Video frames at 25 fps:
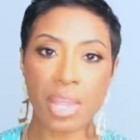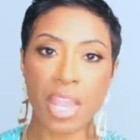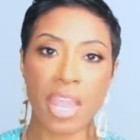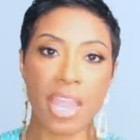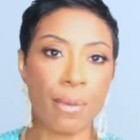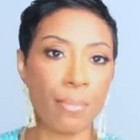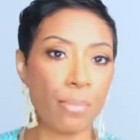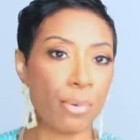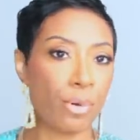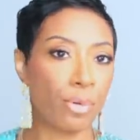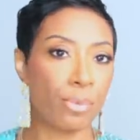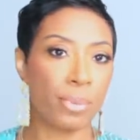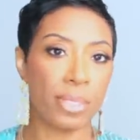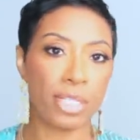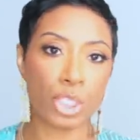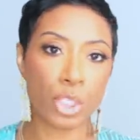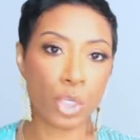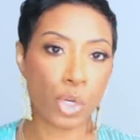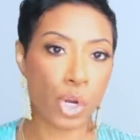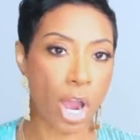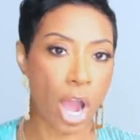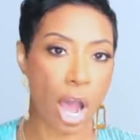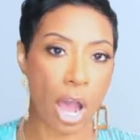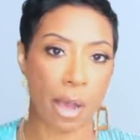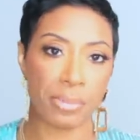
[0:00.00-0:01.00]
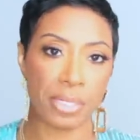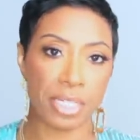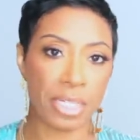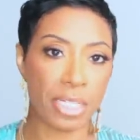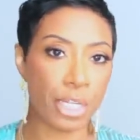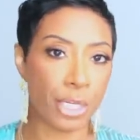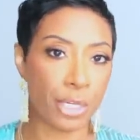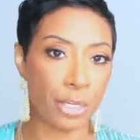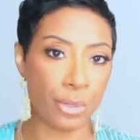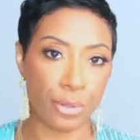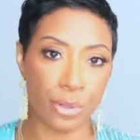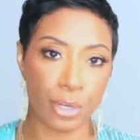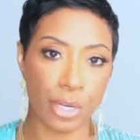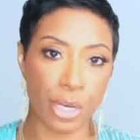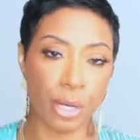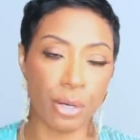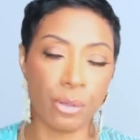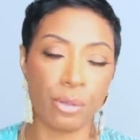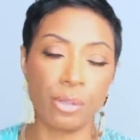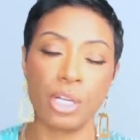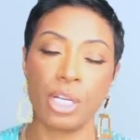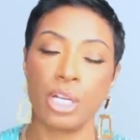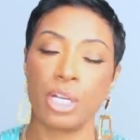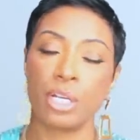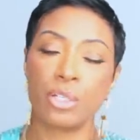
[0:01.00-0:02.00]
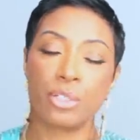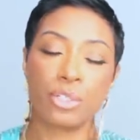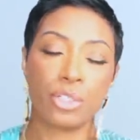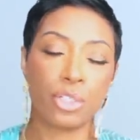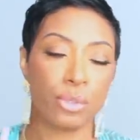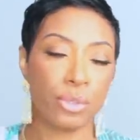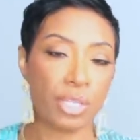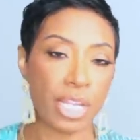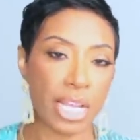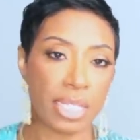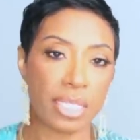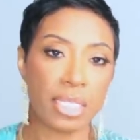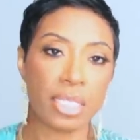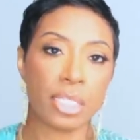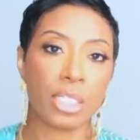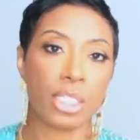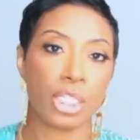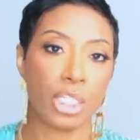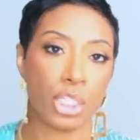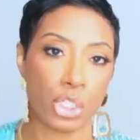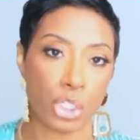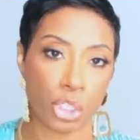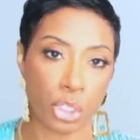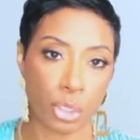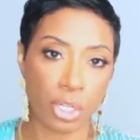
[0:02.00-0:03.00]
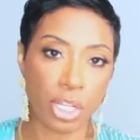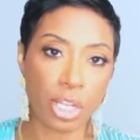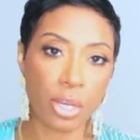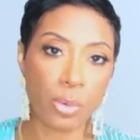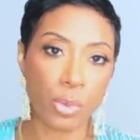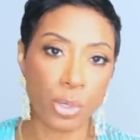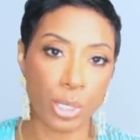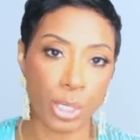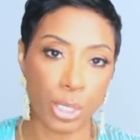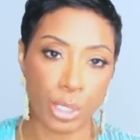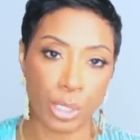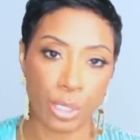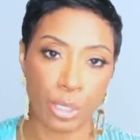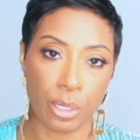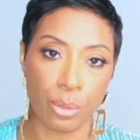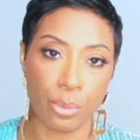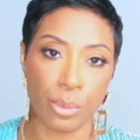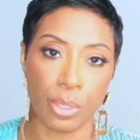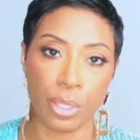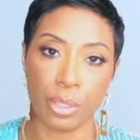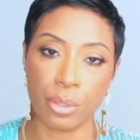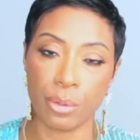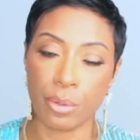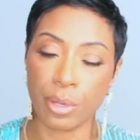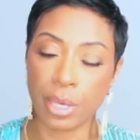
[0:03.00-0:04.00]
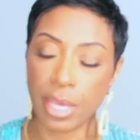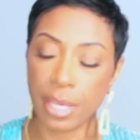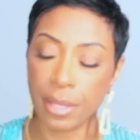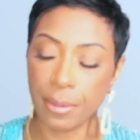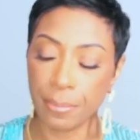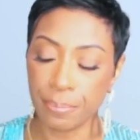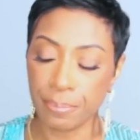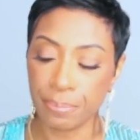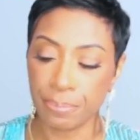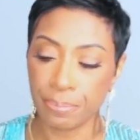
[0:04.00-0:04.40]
And boom, it's cropped. And there you go. So that's the t-shirt that we're going to go with, okay?